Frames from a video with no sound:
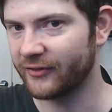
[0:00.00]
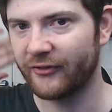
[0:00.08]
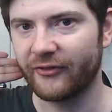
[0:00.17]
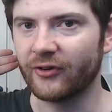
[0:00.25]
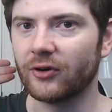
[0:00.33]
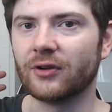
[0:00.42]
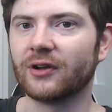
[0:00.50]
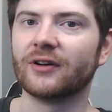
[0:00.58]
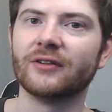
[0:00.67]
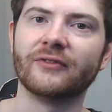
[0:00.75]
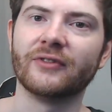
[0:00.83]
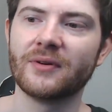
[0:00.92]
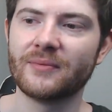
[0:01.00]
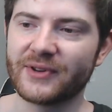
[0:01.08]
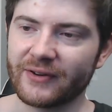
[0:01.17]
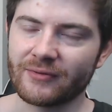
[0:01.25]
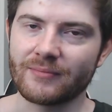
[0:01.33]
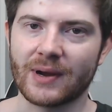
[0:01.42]
full of
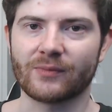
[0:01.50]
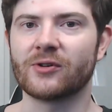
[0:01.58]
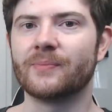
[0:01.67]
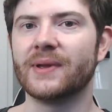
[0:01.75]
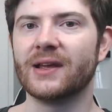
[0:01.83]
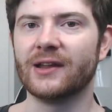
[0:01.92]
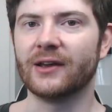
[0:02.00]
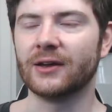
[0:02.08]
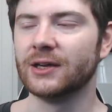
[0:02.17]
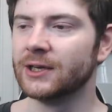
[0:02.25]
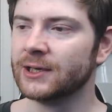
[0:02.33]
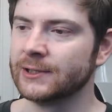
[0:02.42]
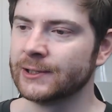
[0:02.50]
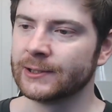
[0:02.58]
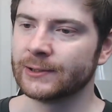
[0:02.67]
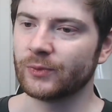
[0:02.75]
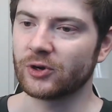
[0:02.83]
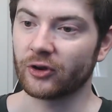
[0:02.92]
different memorabilia?
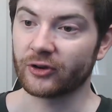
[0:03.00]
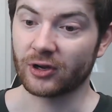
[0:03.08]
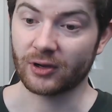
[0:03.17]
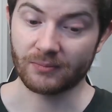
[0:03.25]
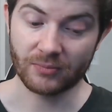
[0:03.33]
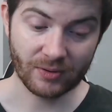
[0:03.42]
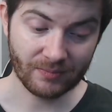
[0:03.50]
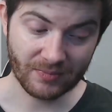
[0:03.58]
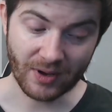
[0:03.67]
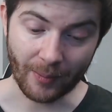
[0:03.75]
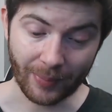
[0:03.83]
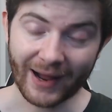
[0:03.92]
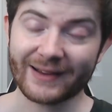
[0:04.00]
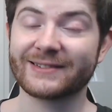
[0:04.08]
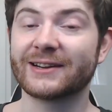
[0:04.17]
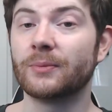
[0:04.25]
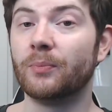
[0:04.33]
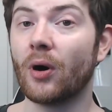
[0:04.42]
We've got a
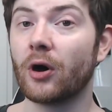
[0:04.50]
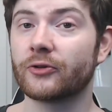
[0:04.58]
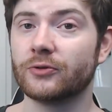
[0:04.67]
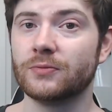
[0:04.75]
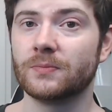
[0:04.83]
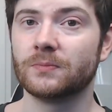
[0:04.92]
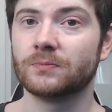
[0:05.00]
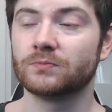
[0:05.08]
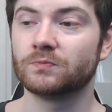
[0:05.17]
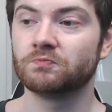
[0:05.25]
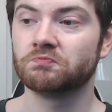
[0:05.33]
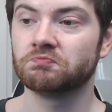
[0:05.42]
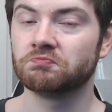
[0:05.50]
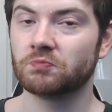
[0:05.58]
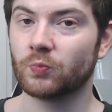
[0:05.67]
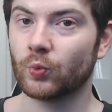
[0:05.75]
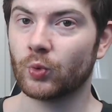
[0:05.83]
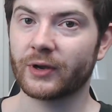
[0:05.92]
plastic bottle.
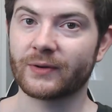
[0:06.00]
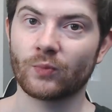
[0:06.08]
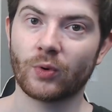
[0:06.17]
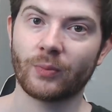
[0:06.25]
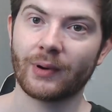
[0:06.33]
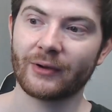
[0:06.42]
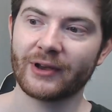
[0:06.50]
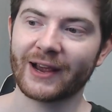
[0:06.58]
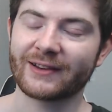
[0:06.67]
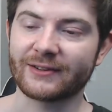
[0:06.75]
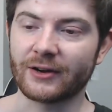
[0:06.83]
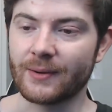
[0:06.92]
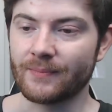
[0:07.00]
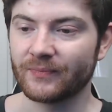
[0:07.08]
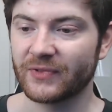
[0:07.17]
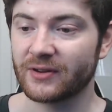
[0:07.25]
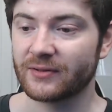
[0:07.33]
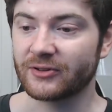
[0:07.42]
What about next time?
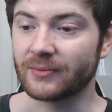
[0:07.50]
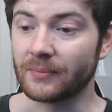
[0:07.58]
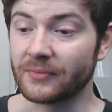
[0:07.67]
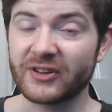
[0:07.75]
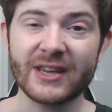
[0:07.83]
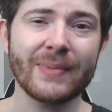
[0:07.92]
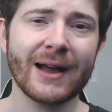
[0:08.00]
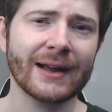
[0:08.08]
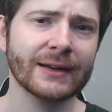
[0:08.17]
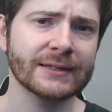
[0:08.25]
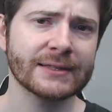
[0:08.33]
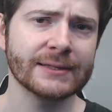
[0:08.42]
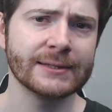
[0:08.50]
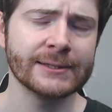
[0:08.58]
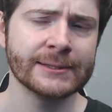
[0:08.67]
Some tea bags?